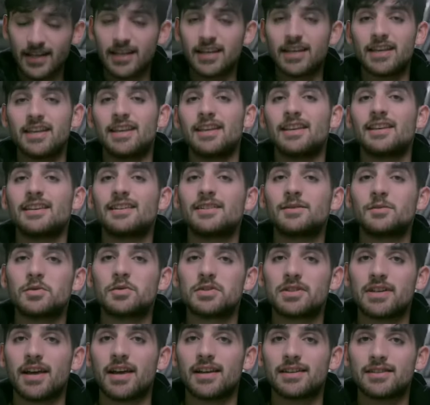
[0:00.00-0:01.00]
he
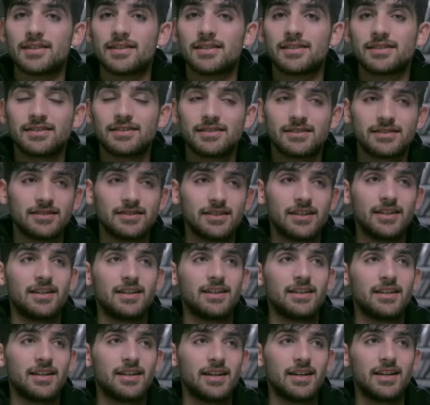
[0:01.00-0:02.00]
was at
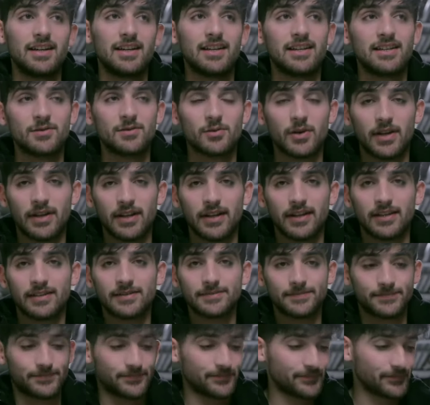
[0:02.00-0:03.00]
Aaliyah's wedding
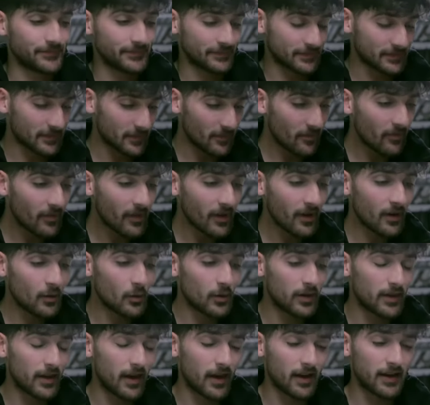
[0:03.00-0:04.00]

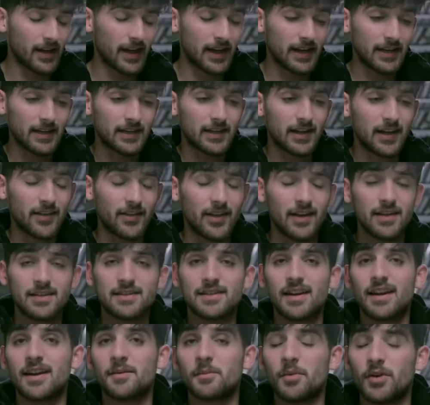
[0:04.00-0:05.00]
with R. Kelly, and that
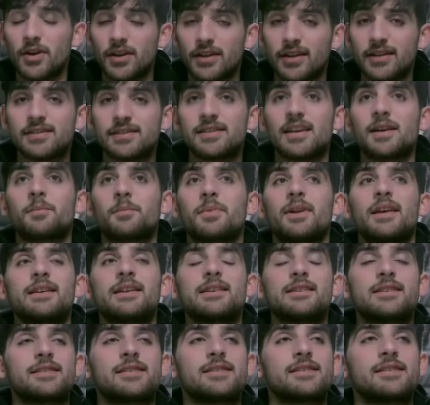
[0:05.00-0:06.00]
ceremony did take
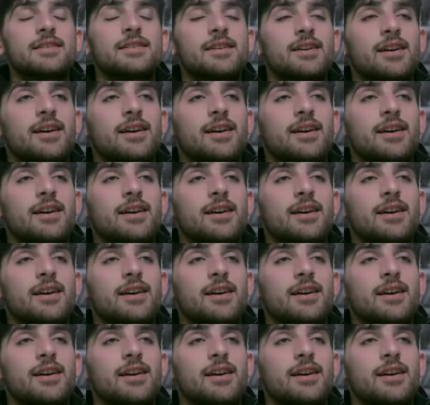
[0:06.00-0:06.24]
place.